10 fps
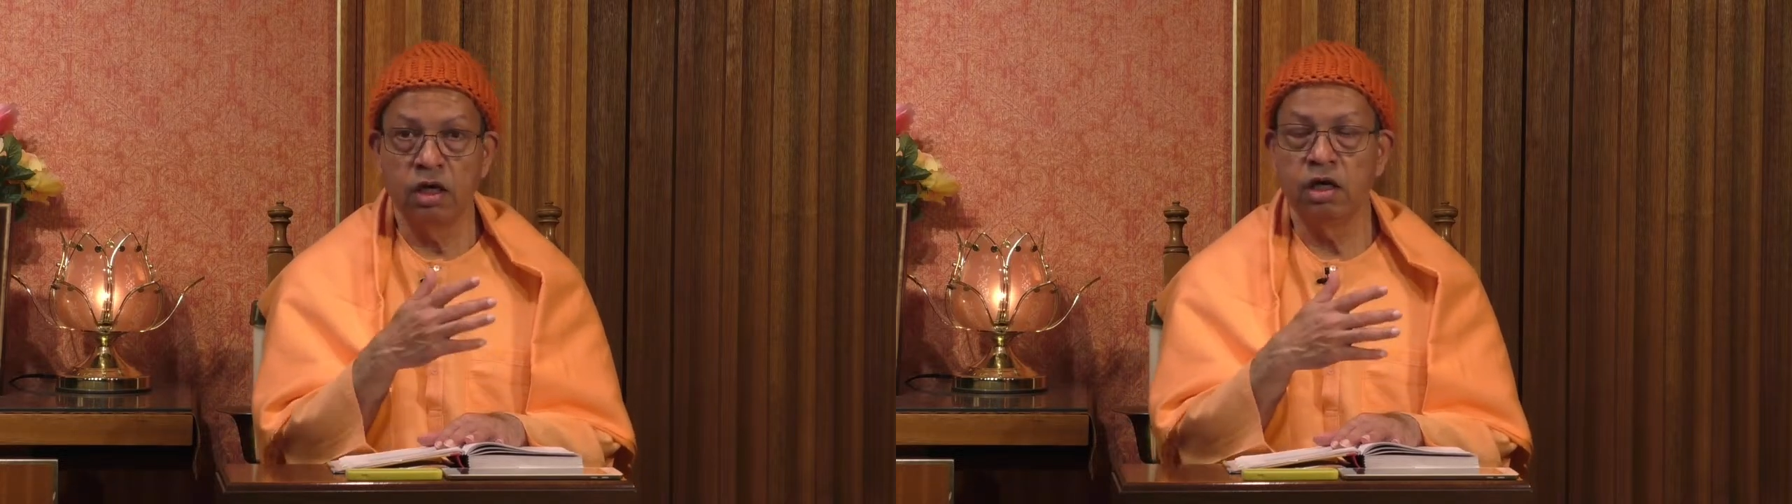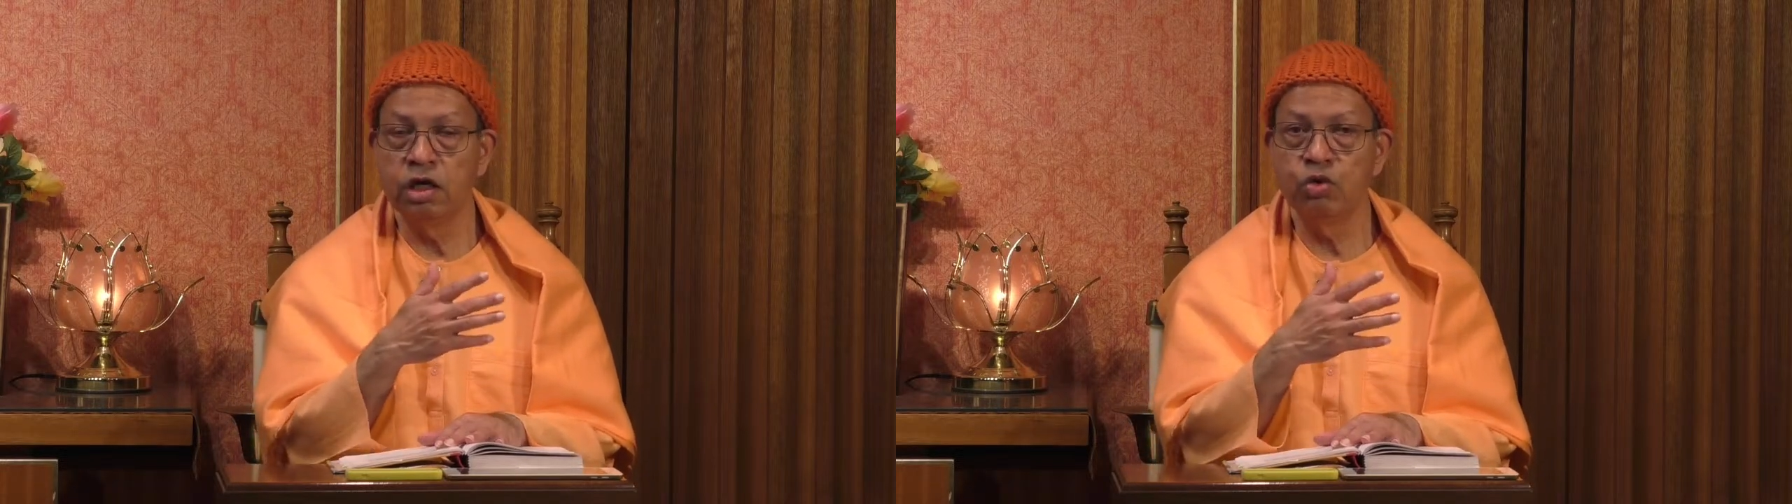
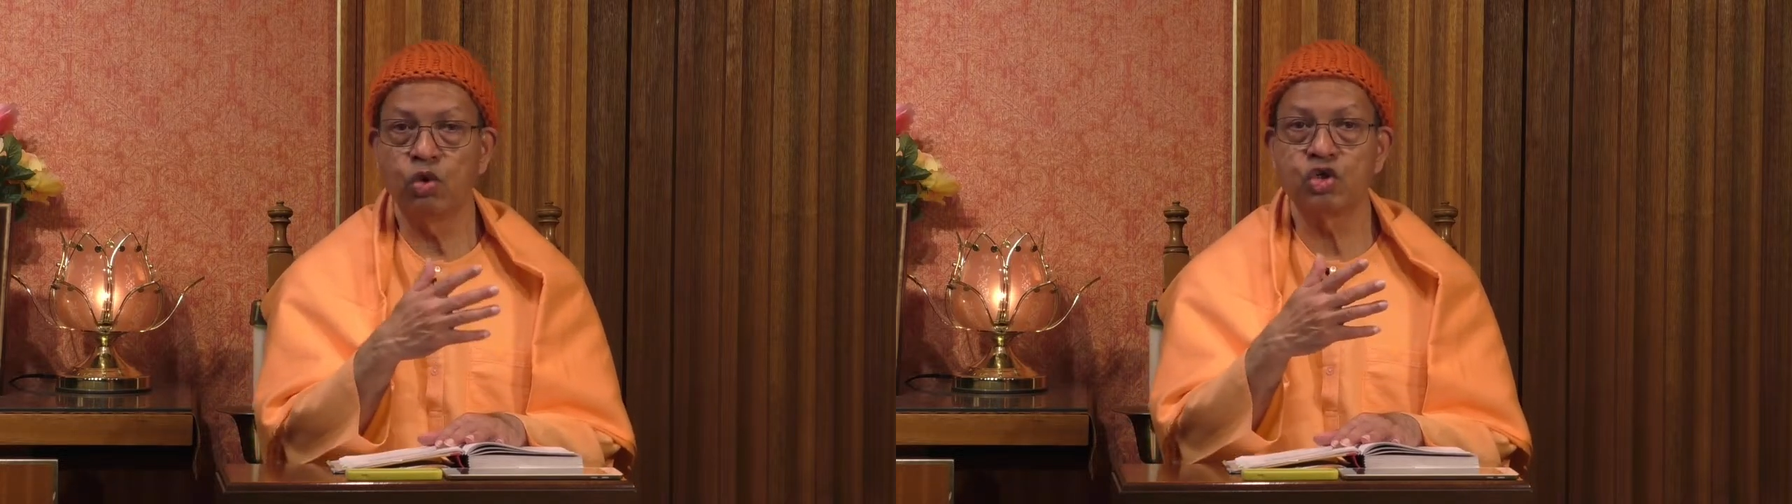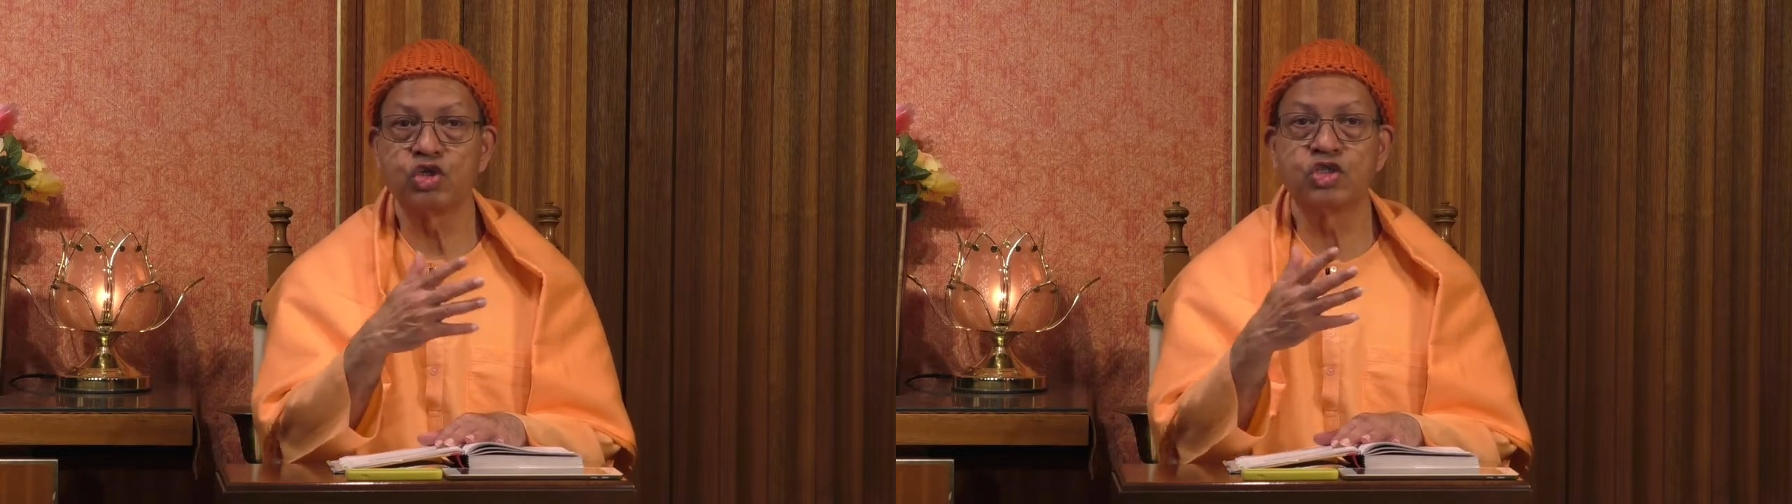he
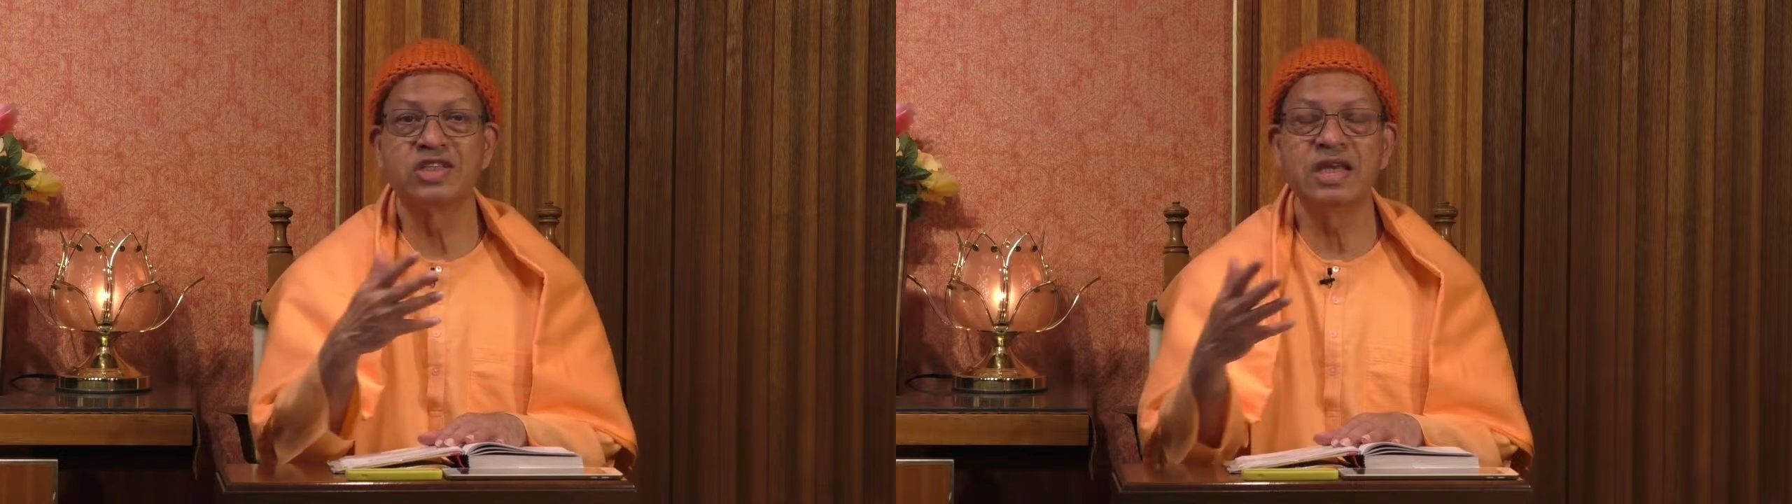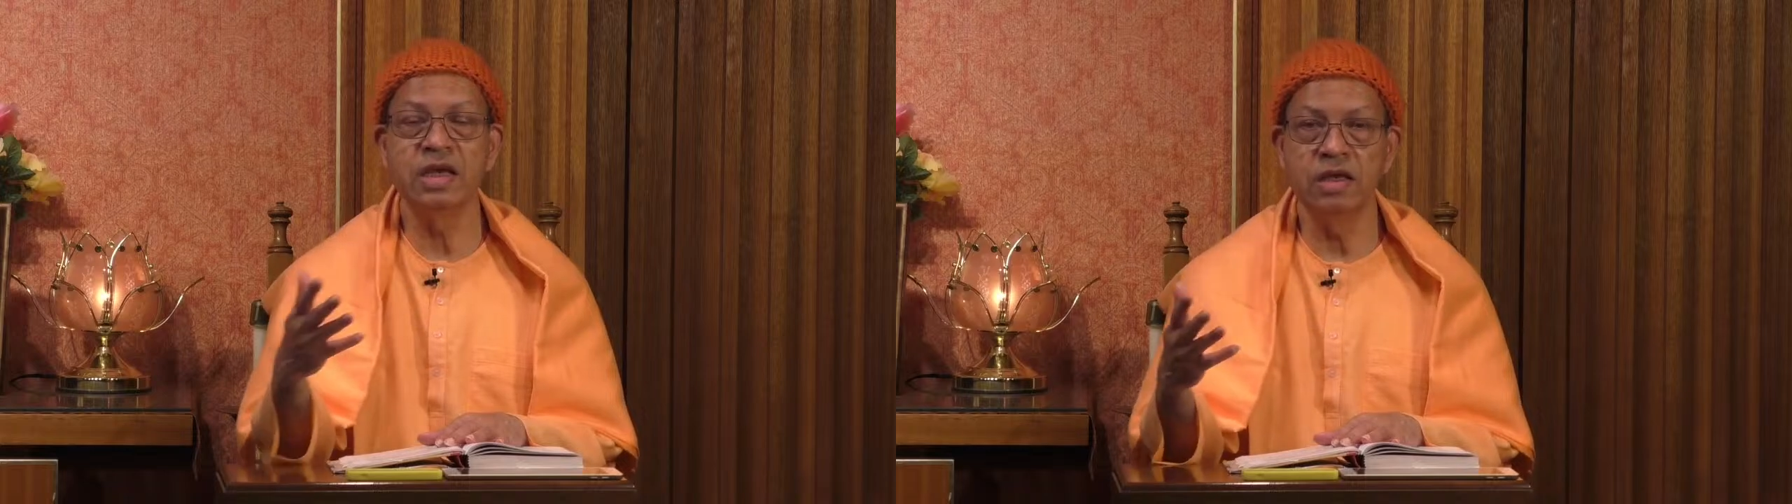was
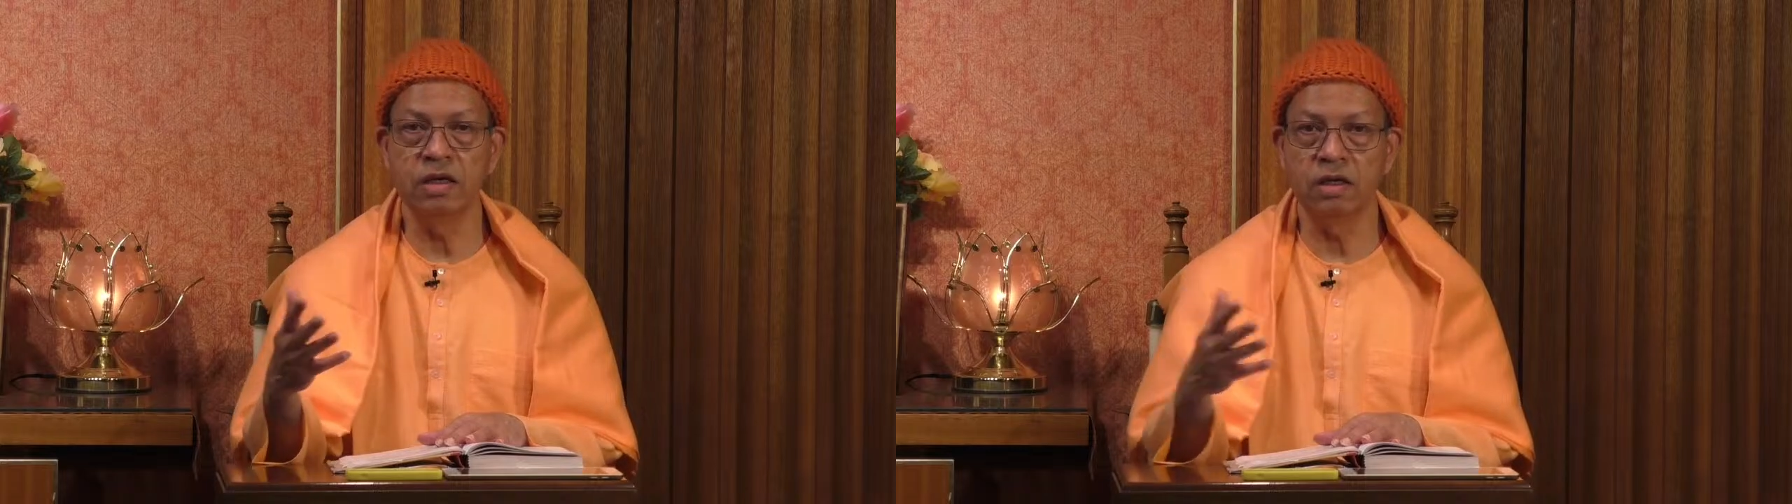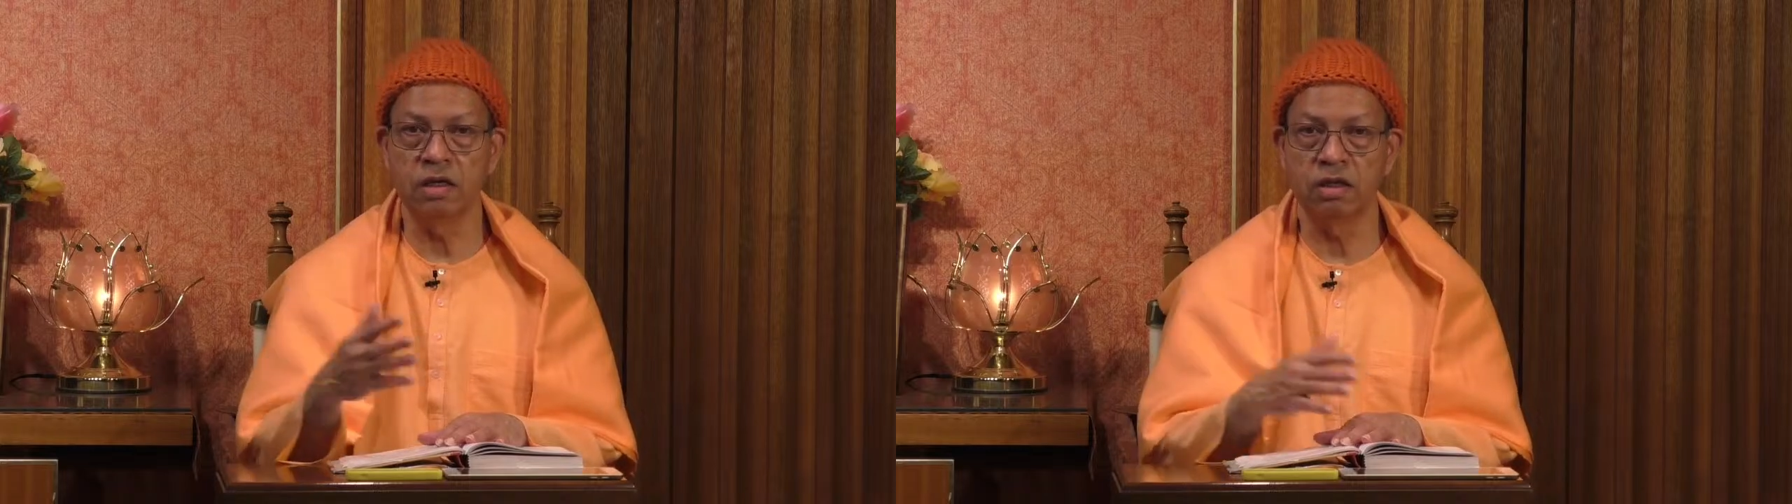seeing